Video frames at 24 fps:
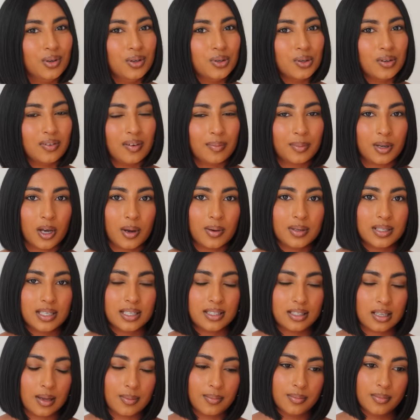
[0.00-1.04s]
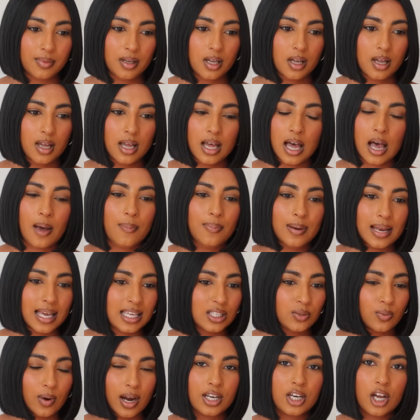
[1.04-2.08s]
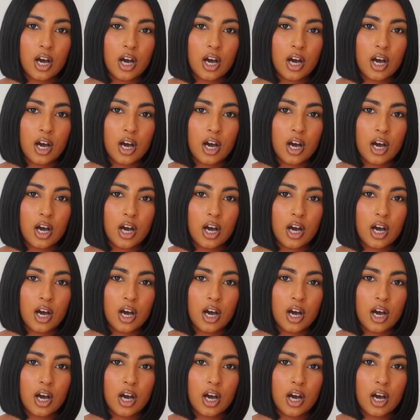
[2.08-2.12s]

mood or if I'm going to some a place where I